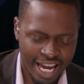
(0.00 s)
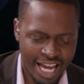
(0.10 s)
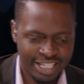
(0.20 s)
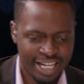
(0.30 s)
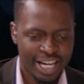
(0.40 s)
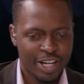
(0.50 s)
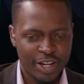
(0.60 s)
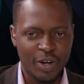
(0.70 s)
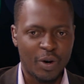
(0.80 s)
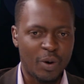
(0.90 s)
and
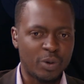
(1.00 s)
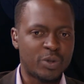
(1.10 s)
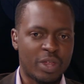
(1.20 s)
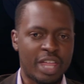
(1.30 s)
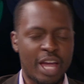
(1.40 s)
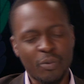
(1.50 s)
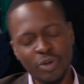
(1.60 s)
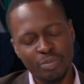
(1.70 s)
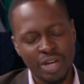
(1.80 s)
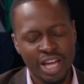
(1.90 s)
you know also there
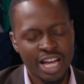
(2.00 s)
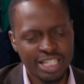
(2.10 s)
would be